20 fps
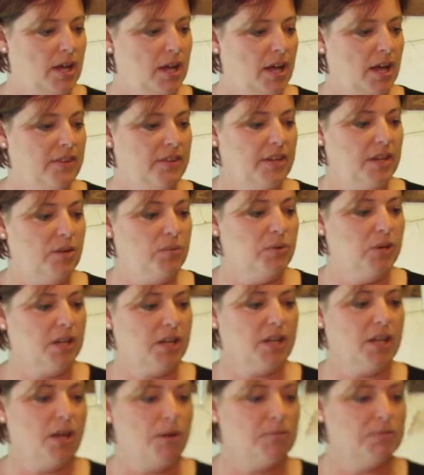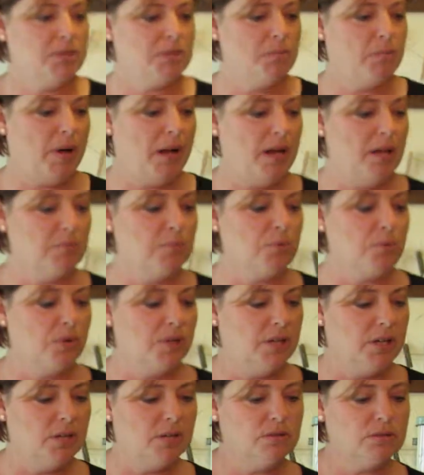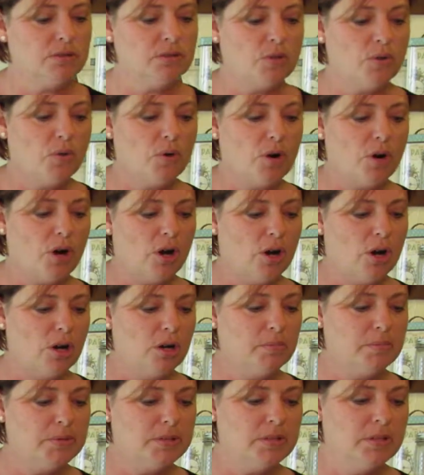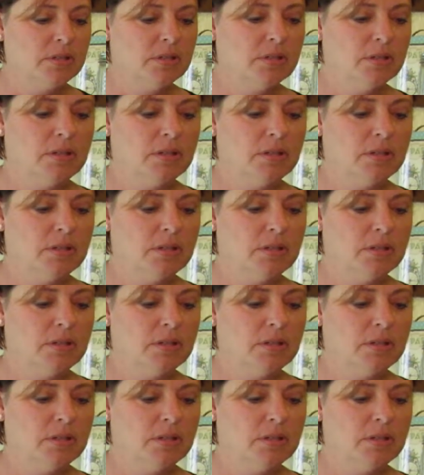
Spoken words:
And then when it comes to buying perennials or herbs,